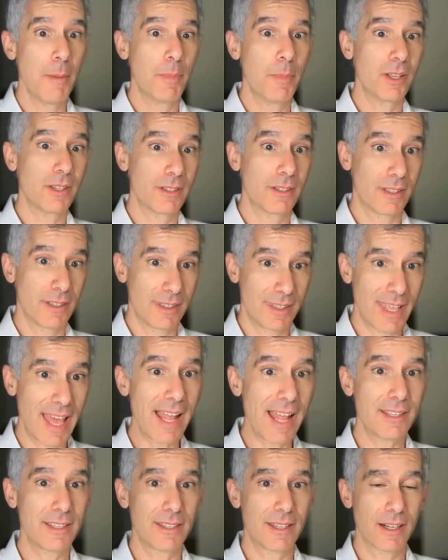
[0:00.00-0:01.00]
because
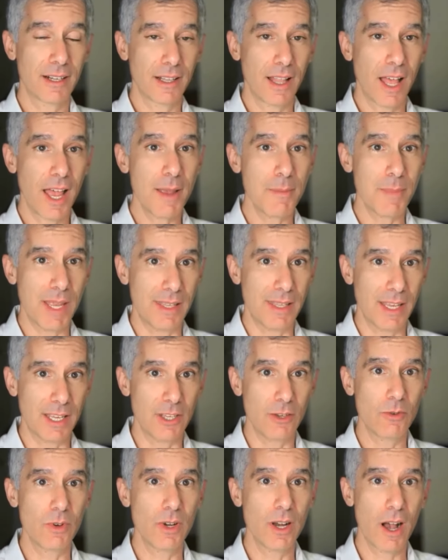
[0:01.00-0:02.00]
that's the climate that
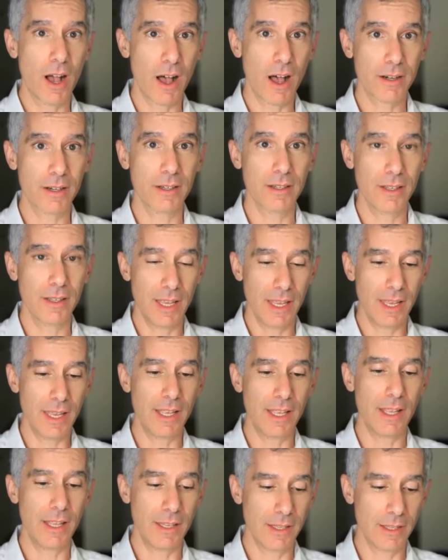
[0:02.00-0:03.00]
you can't it,
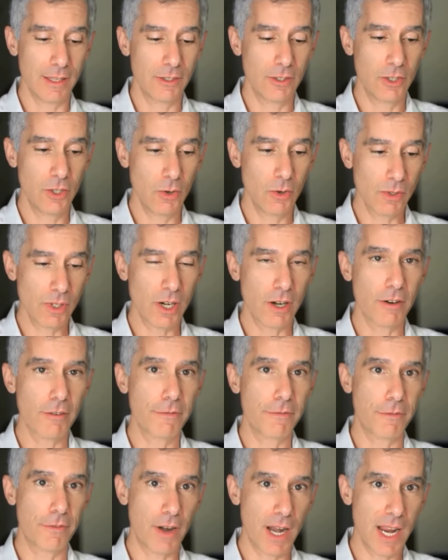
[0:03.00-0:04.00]
it, students are
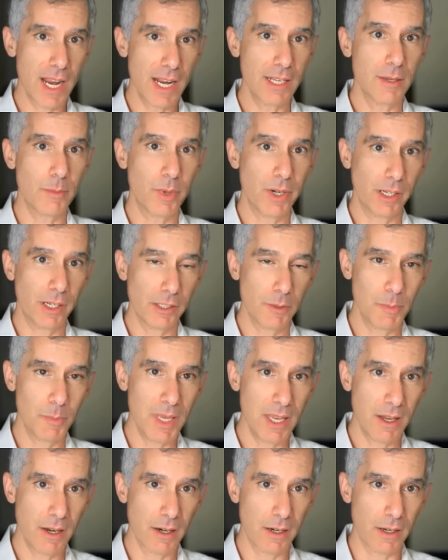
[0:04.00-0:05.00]
afraid to bring a
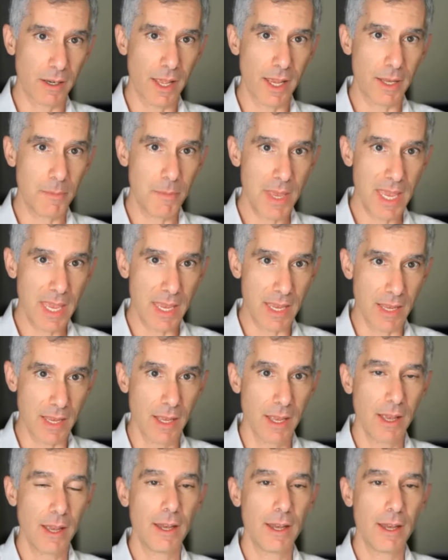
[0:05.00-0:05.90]
speaker like me